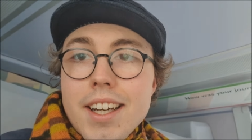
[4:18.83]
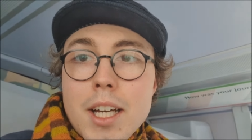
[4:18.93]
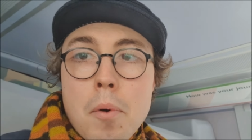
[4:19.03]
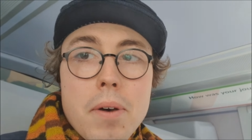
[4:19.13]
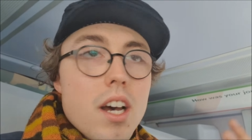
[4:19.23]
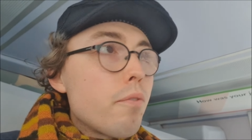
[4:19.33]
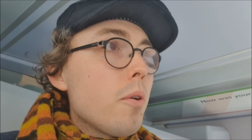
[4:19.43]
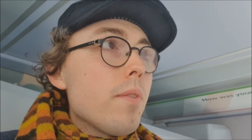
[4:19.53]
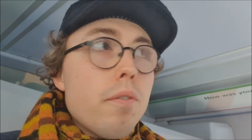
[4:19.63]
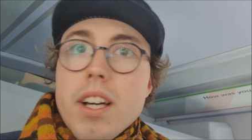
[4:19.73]
Um, apart
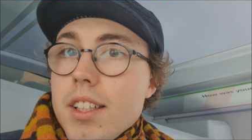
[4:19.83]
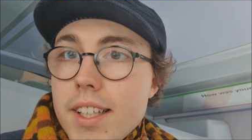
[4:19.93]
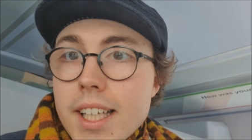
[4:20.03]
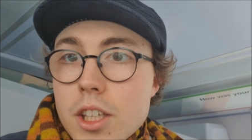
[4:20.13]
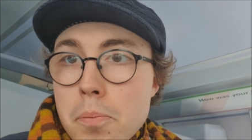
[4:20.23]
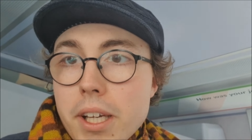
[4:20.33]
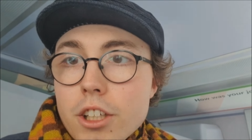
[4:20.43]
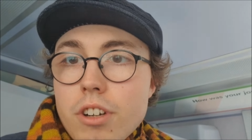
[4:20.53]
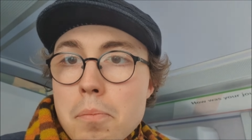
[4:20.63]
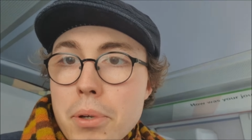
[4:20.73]
from the fact that they had the
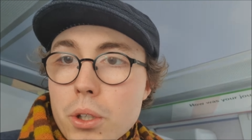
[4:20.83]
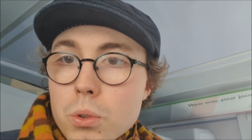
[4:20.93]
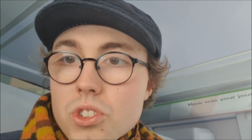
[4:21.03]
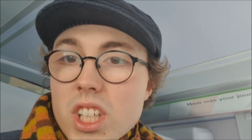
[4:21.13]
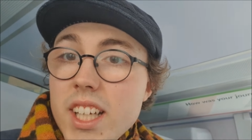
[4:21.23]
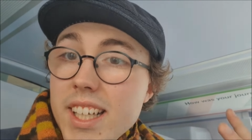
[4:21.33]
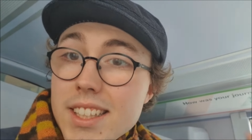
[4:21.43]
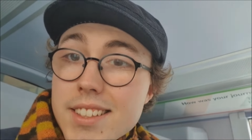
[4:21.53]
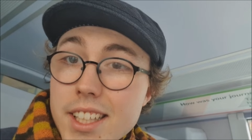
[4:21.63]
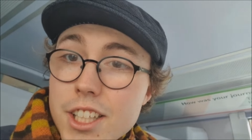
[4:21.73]
pink grab poles
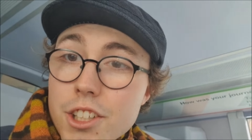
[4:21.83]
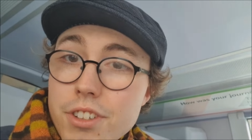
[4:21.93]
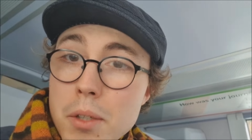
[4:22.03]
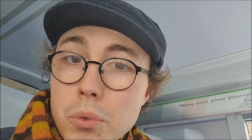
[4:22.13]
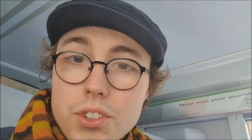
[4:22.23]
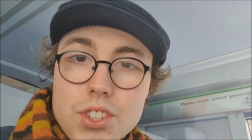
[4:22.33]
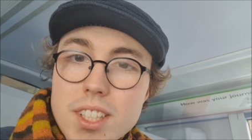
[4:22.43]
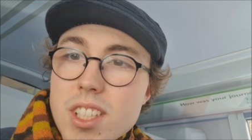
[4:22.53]
instead of the green ones,